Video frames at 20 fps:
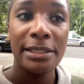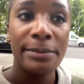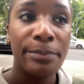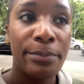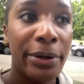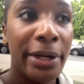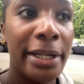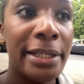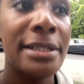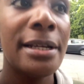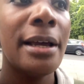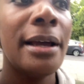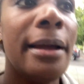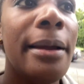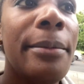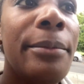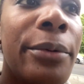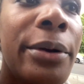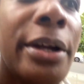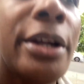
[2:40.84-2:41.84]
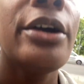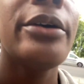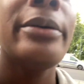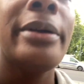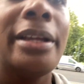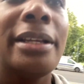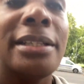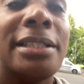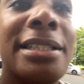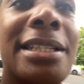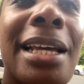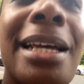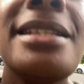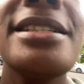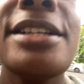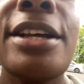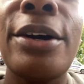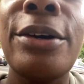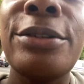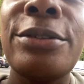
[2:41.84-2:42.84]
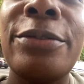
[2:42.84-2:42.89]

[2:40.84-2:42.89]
break time. We're going to Tesco to